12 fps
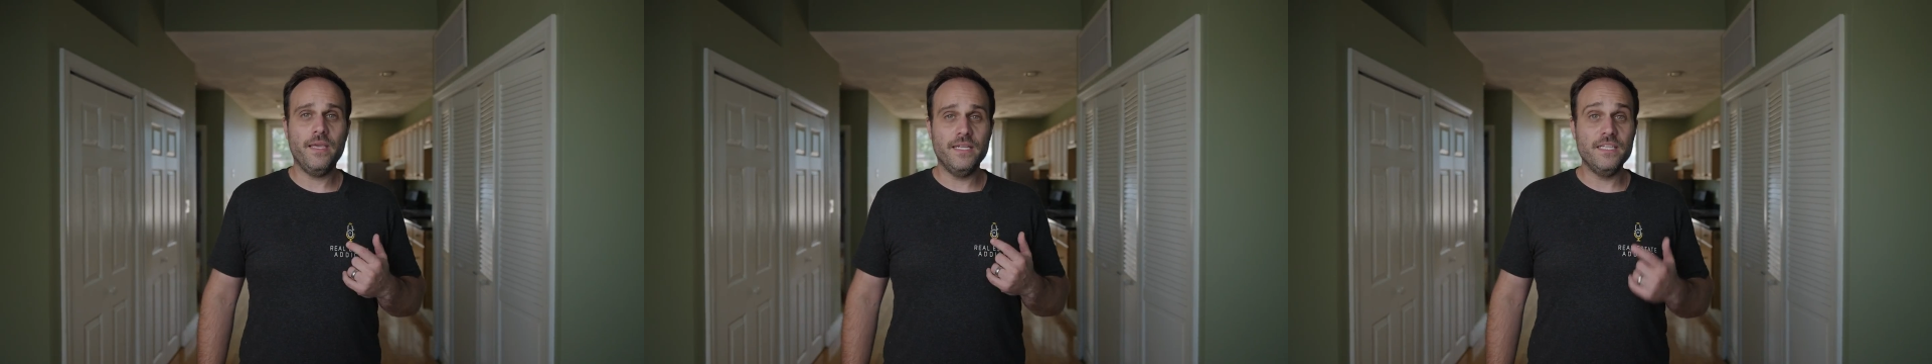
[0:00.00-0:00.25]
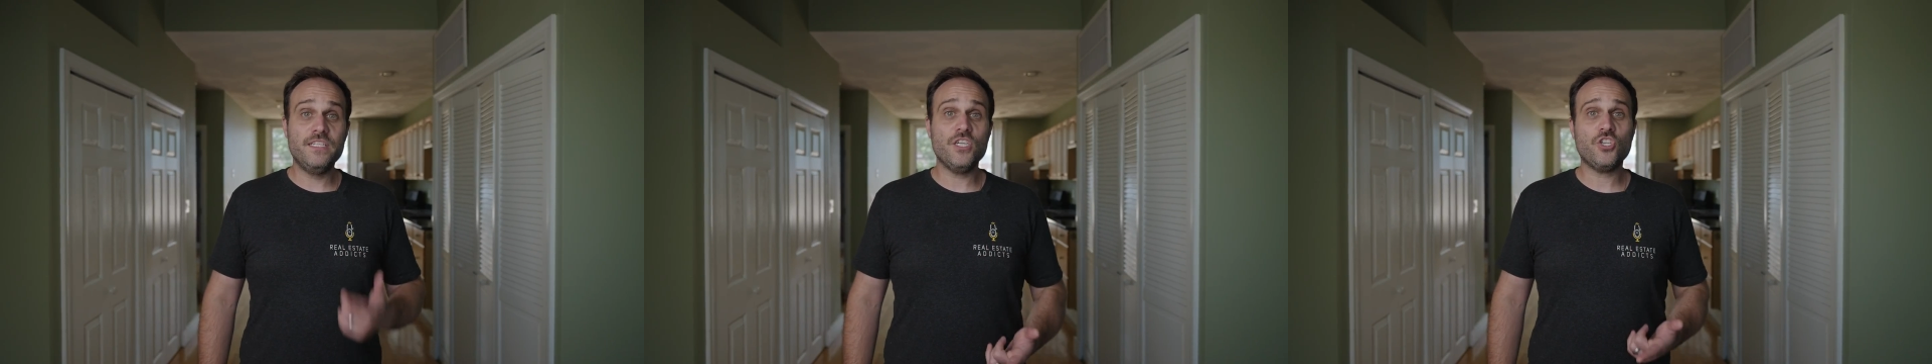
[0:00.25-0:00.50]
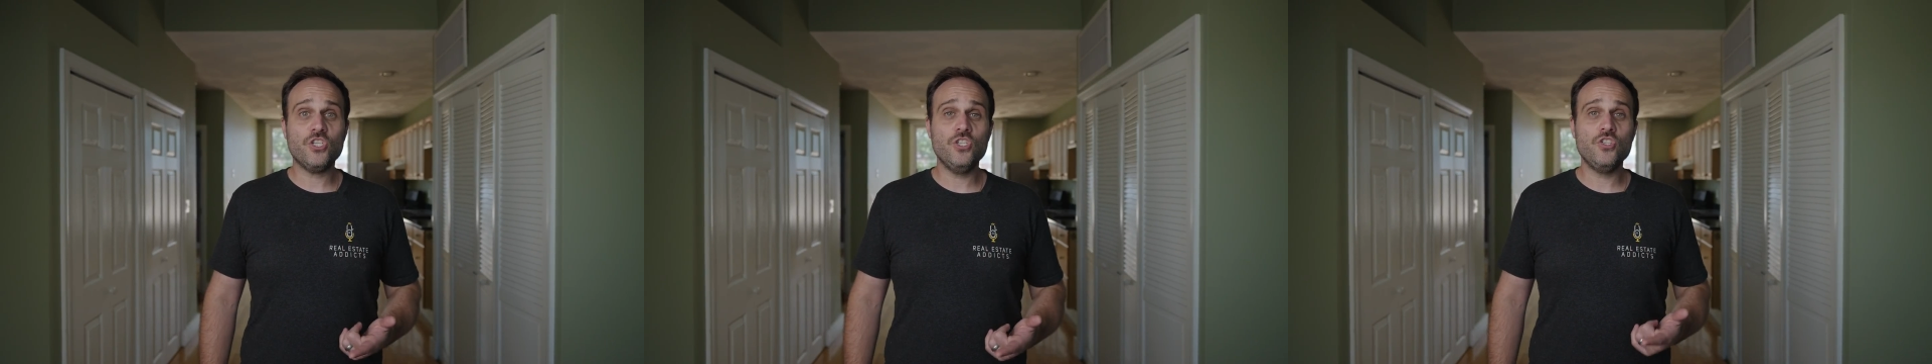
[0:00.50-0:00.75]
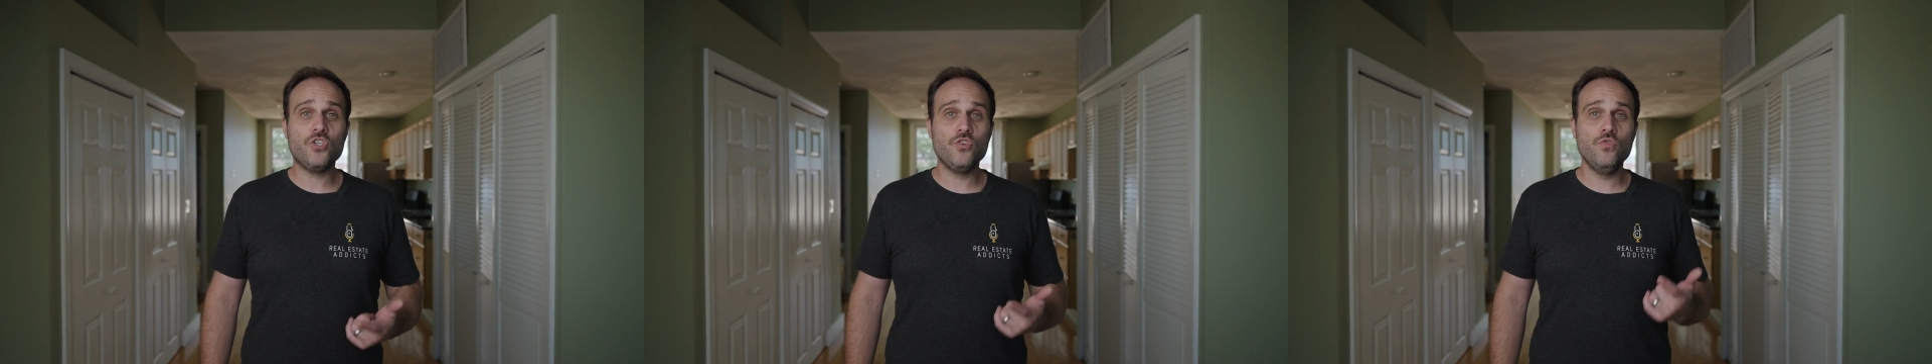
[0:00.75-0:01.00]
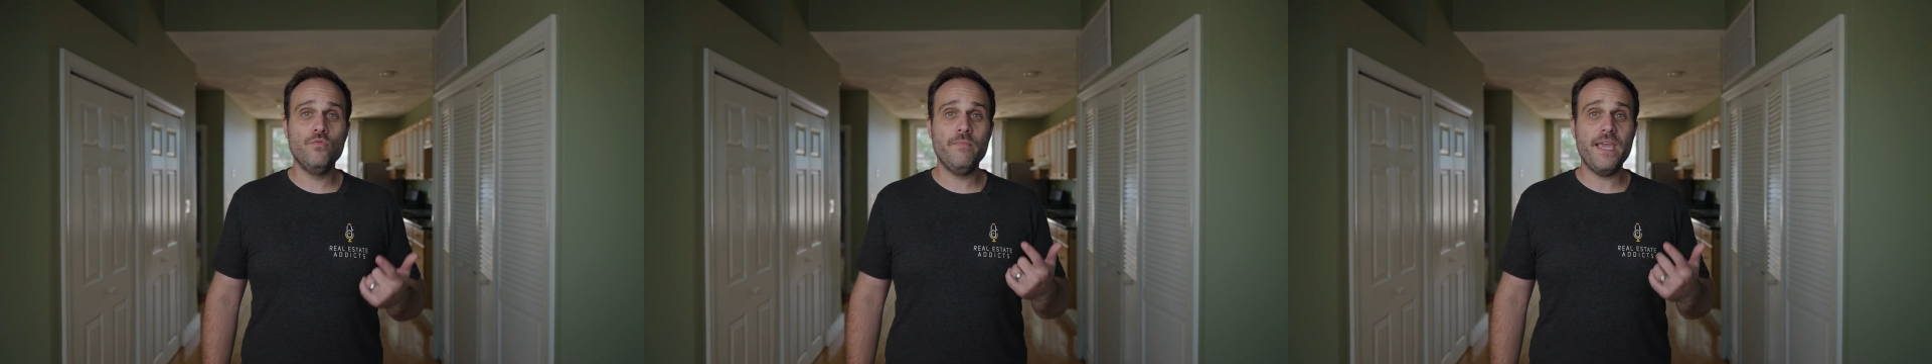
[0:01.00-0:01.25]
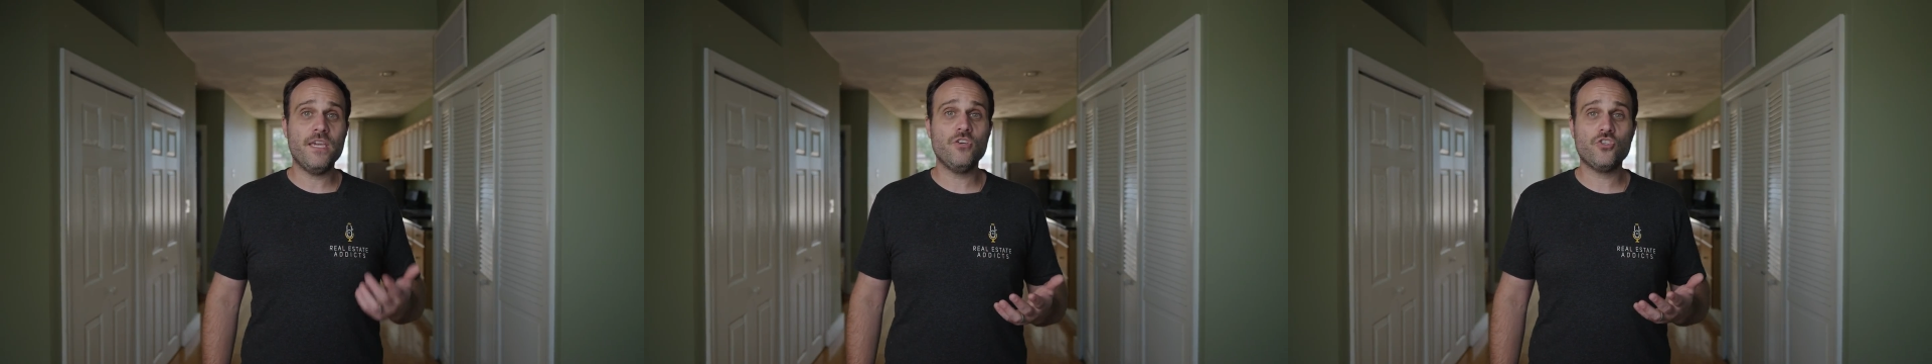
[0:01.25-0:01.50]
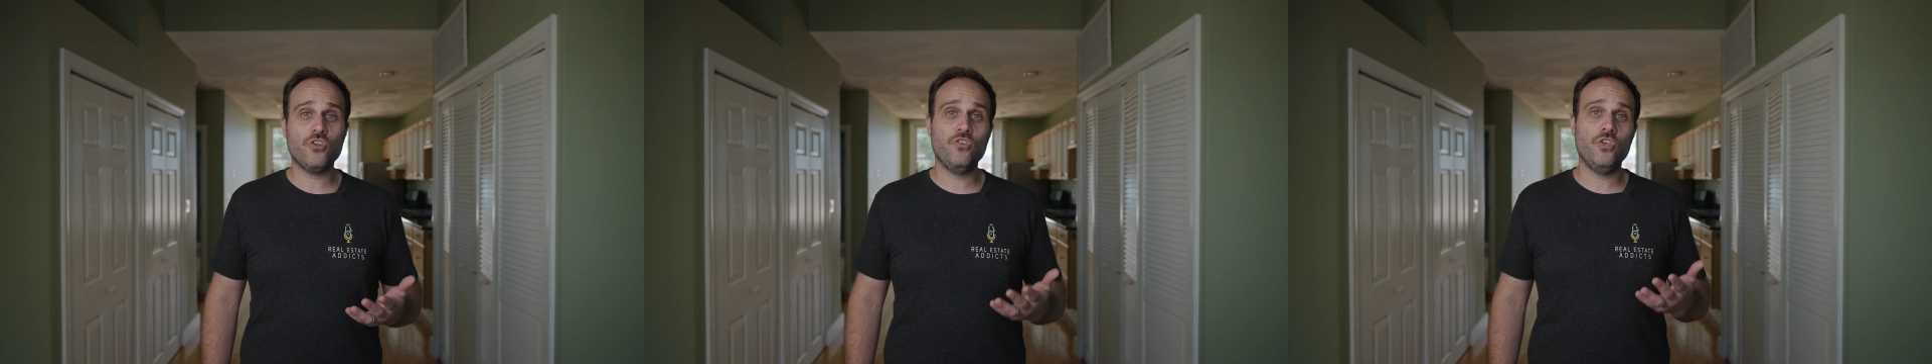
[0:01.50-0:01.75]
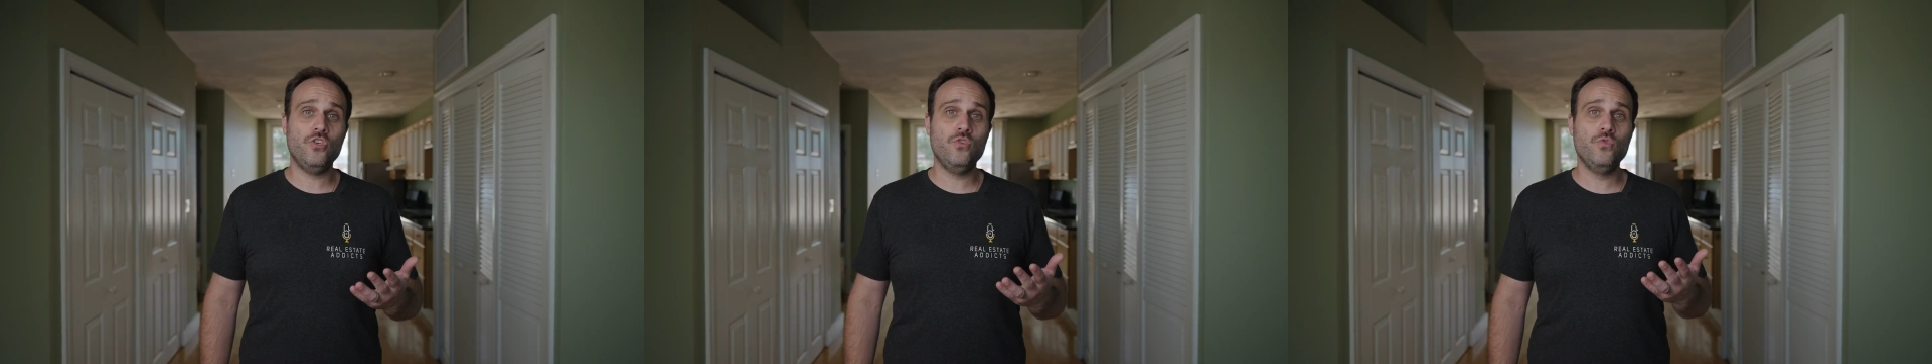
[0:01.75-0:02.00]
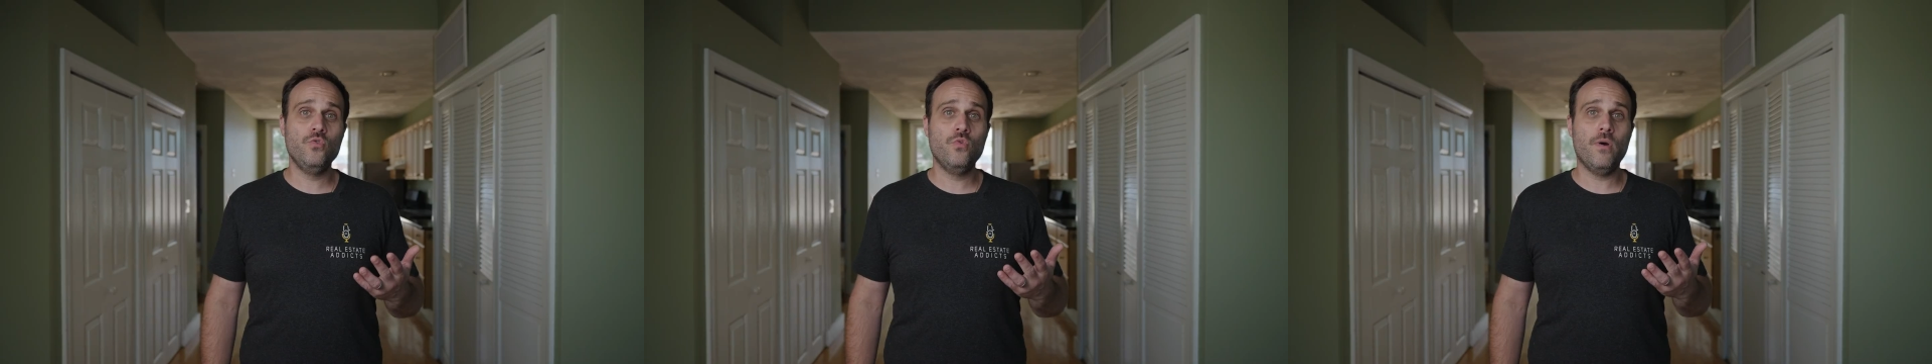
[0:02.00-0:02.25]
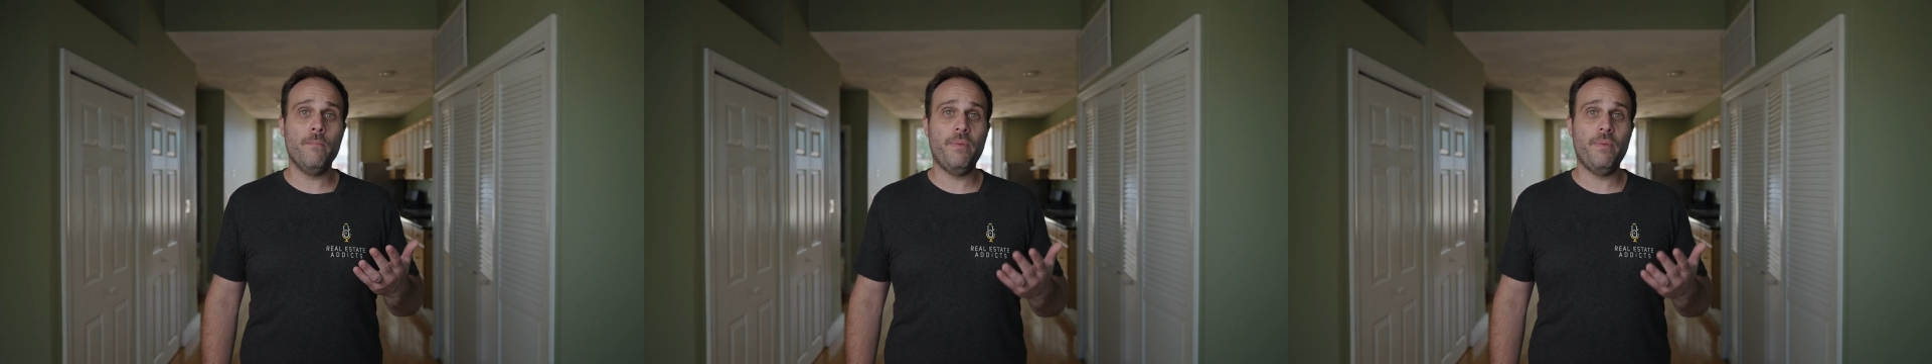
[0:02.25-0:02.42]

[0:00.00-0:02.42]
In addition to making sure that you